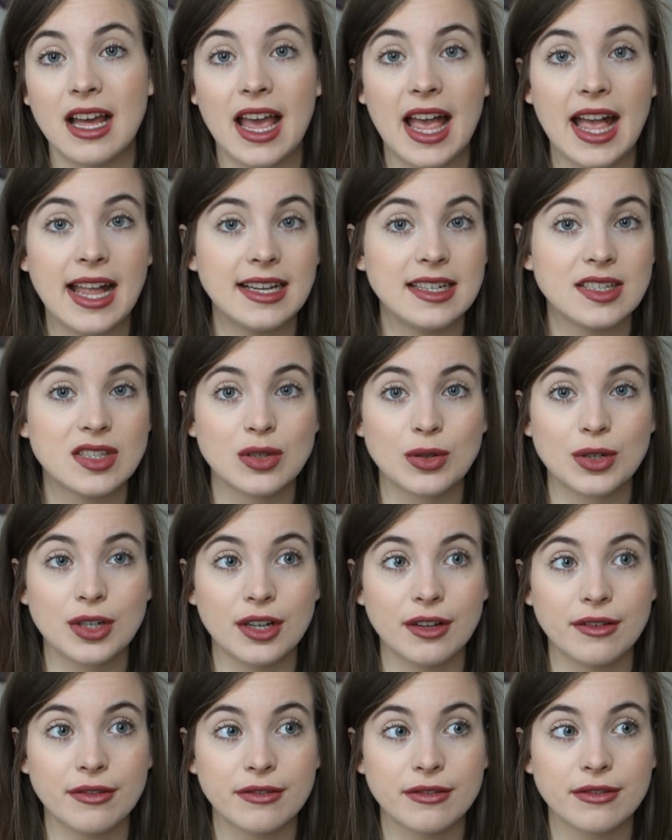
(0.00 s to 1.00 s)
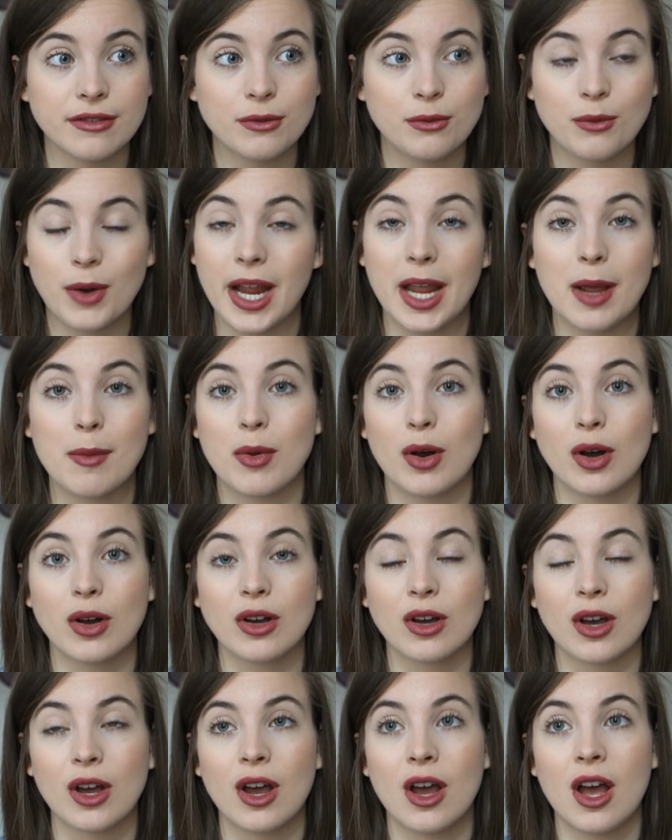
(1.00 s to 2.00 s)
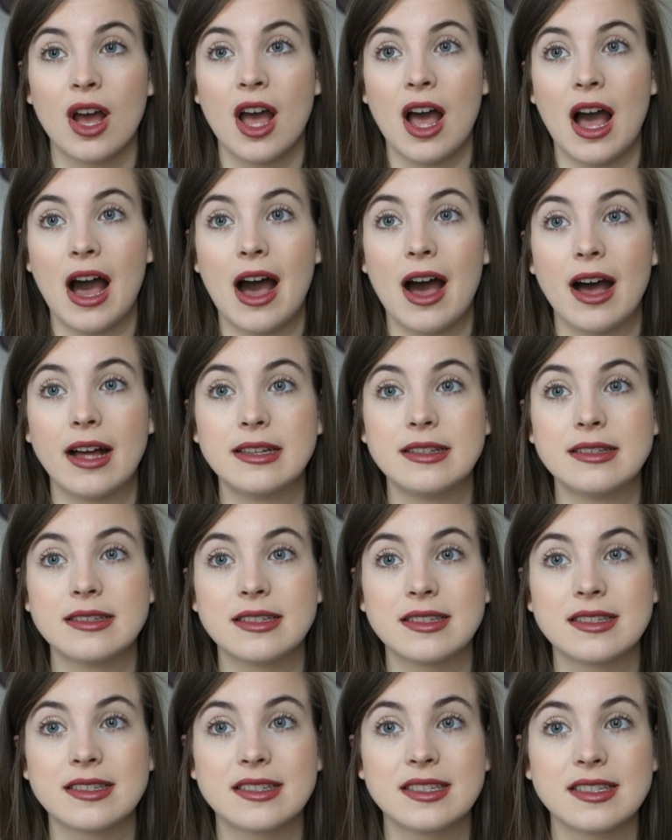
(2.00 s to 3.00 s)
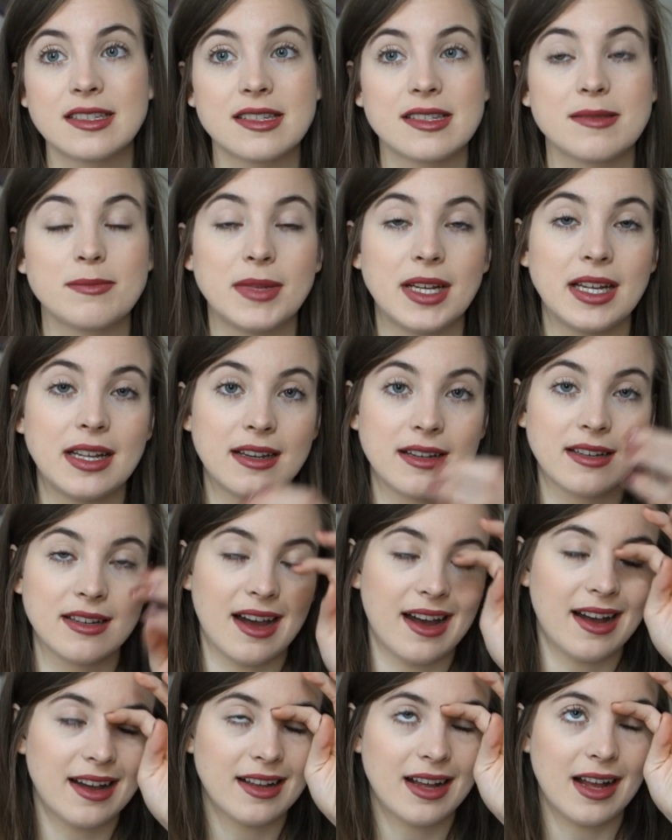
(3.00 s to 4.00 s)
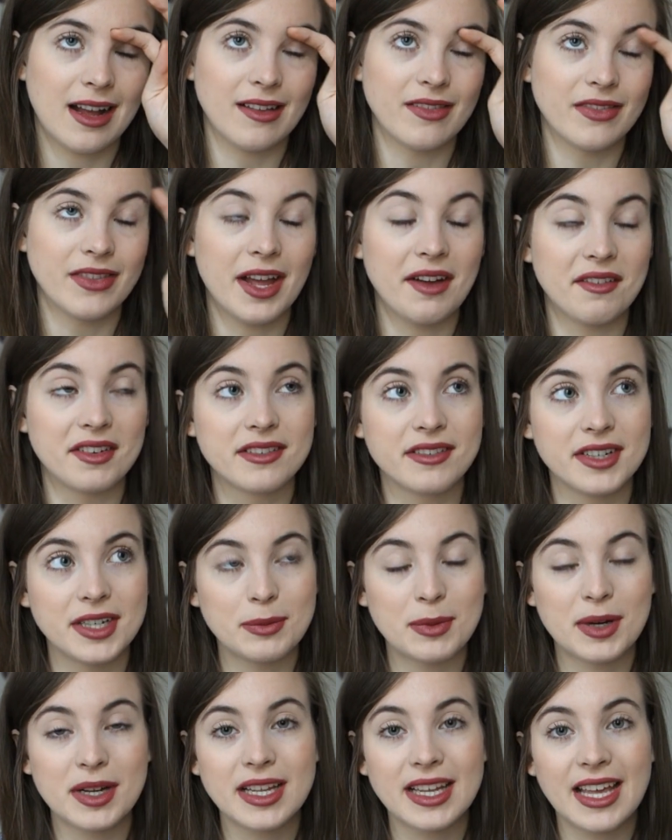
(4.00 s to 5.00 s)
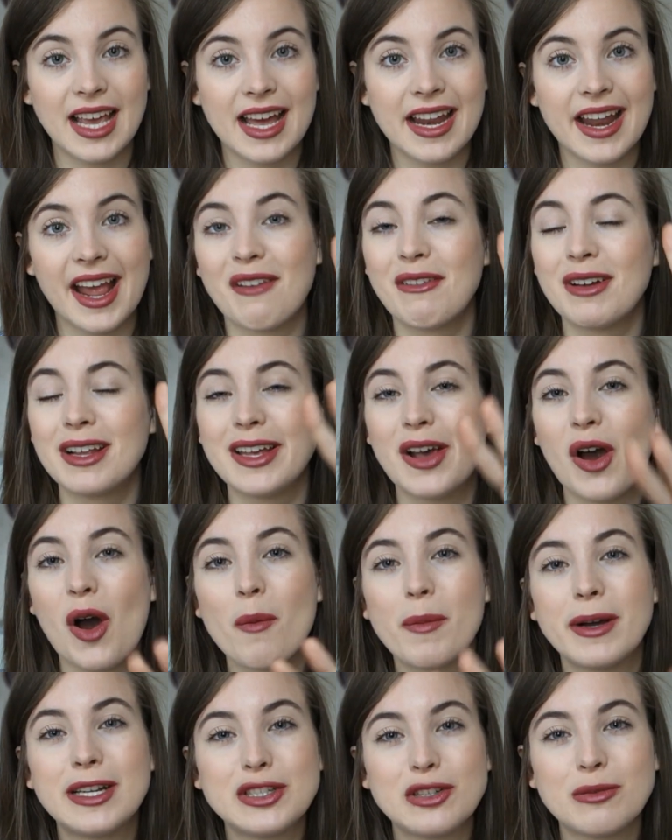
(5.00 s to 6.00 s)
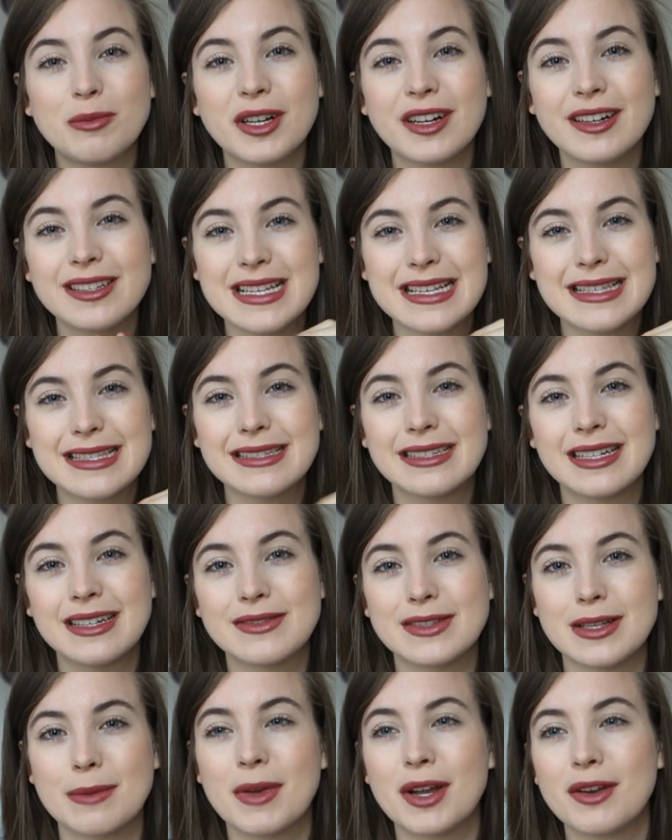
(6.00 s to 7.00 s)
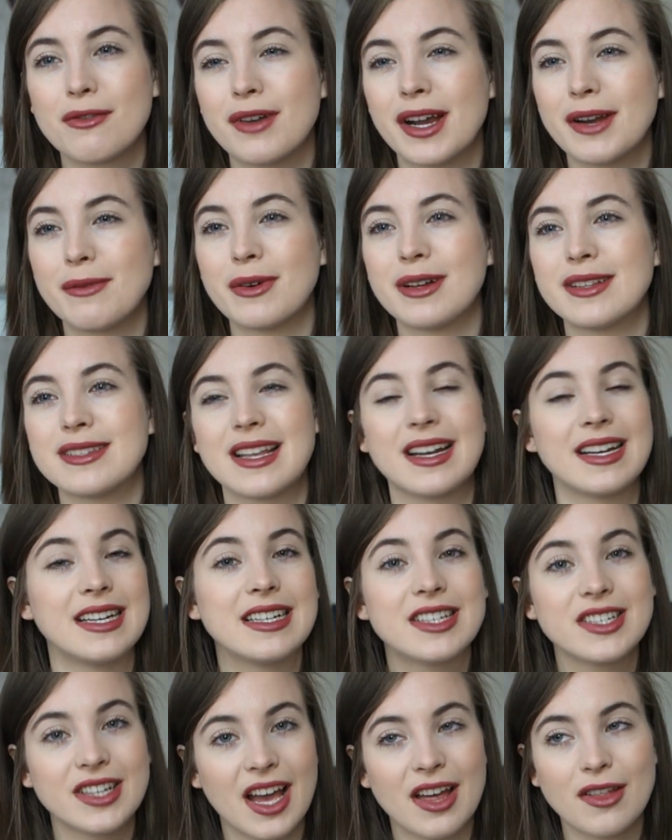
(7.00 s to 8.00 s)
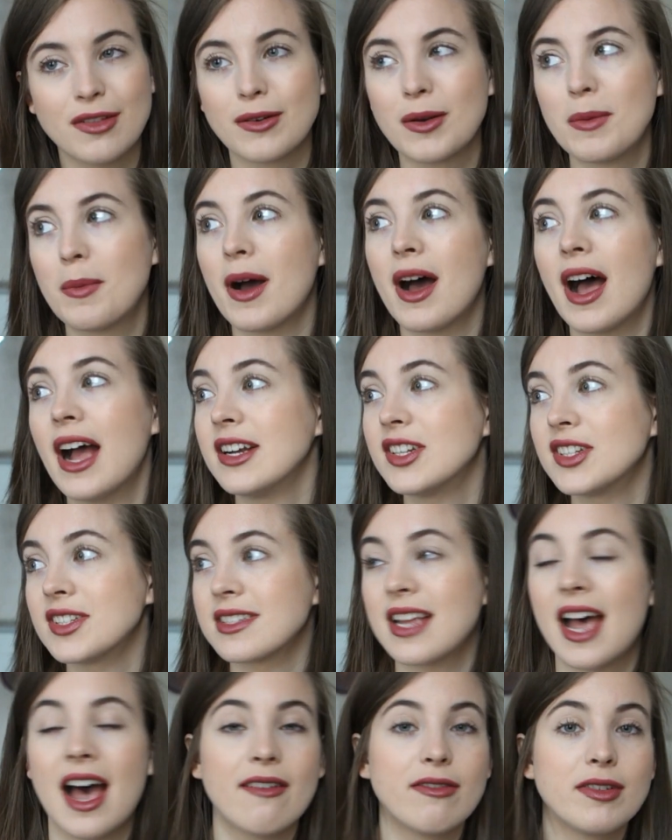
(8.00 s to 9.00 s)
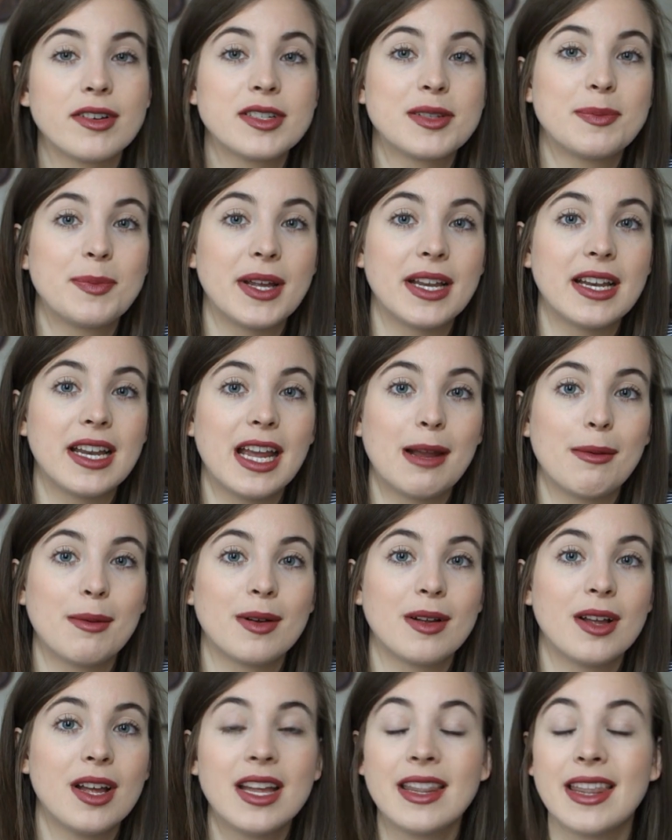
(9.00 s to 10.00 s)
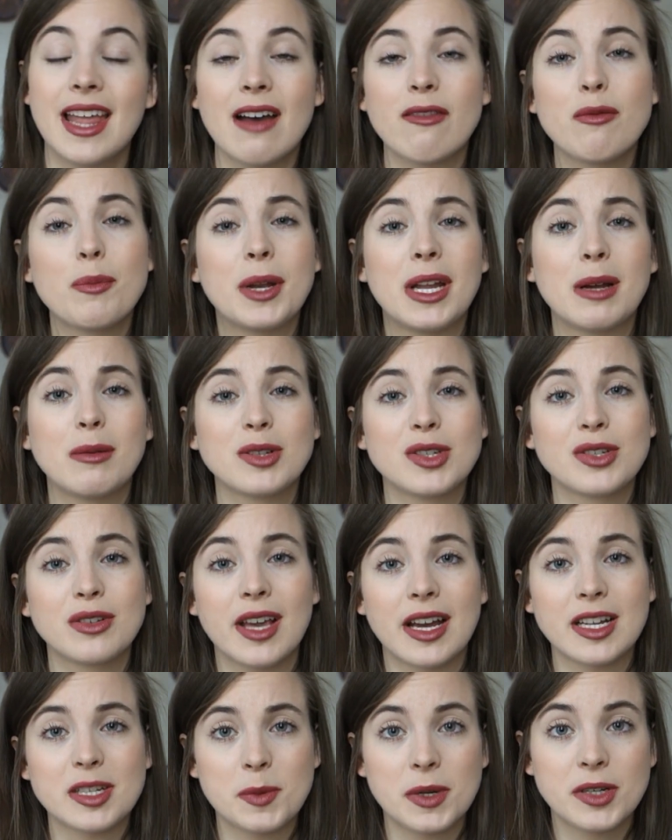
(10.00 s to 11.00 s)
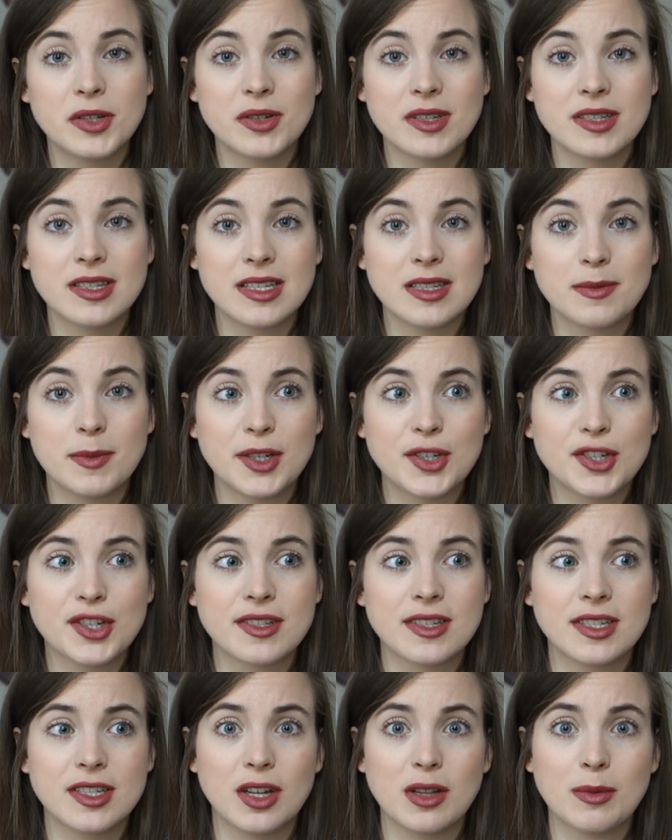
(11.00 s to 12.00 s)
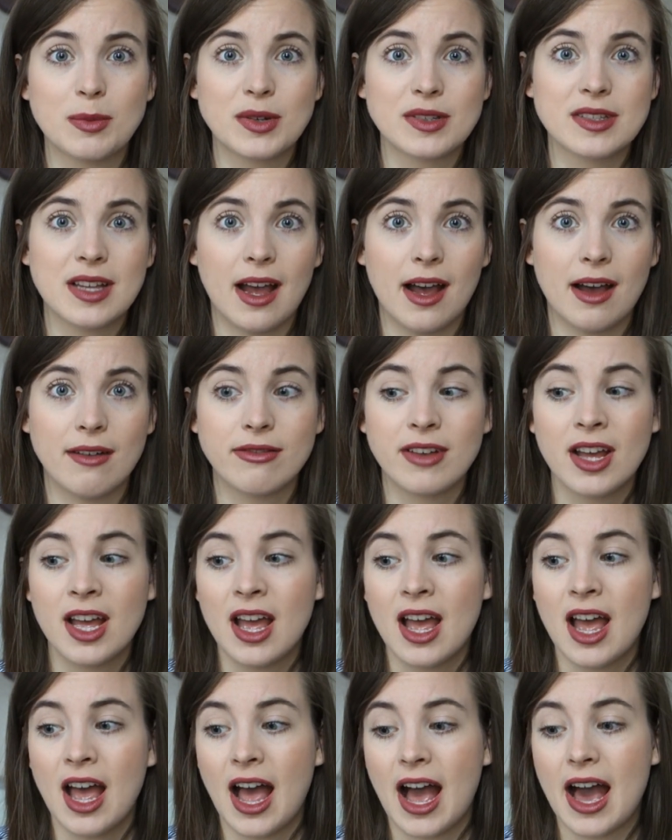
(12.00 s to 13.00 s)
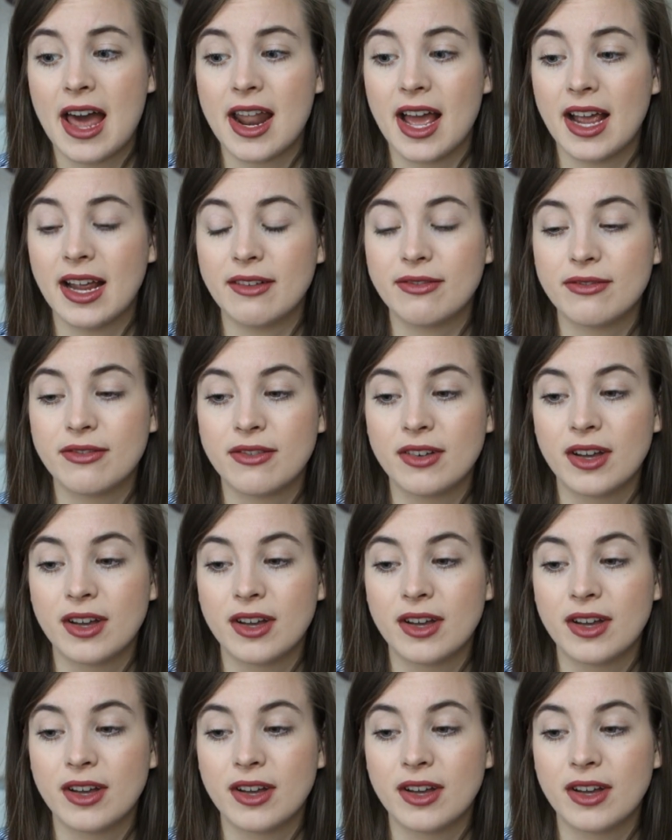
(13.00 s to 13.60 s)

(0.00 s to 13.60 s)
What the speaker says: any sort of YA book. And it doesn't mean that I'll never read one again. I really hope I do, because I still have some unread ones that I need to get through, but I just haven't been able, they haven't been able to catch my interest as much as adult books have. And I